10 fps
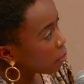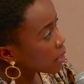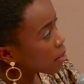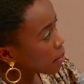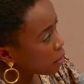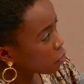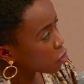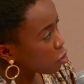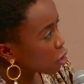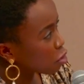but some
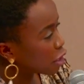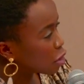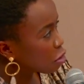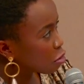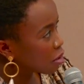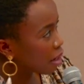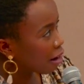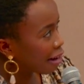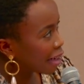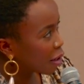infrastructure issues
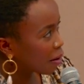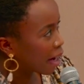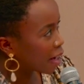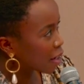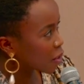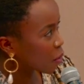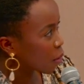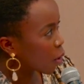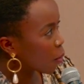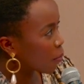there in Uganda. So we
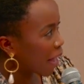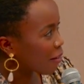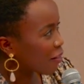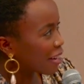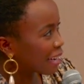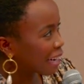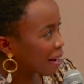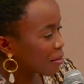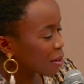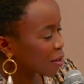hope that funding
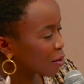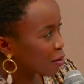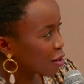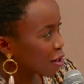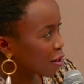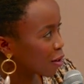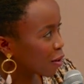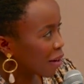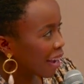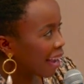comes soon to you.
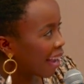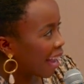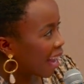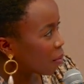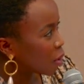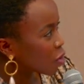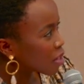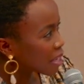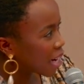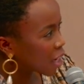And we
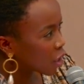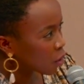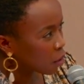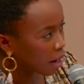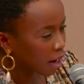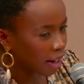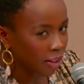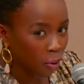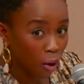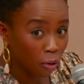just thank you. I think
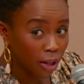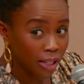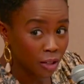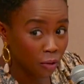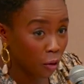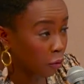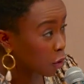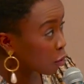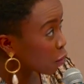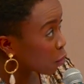we're all ready to vote for
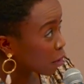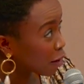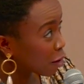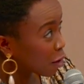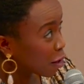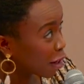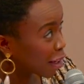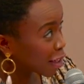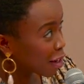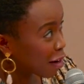you for whatever
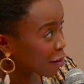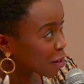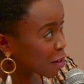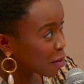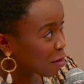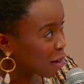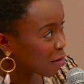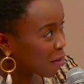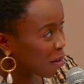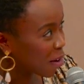elected office you run
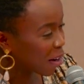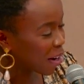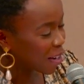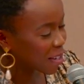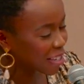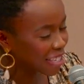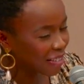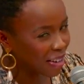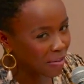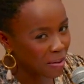for. So let's give
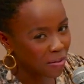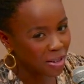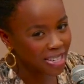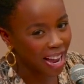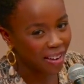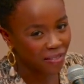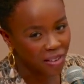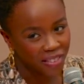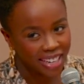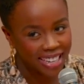it up one more time for
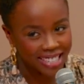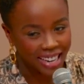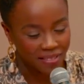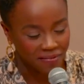Vanessa.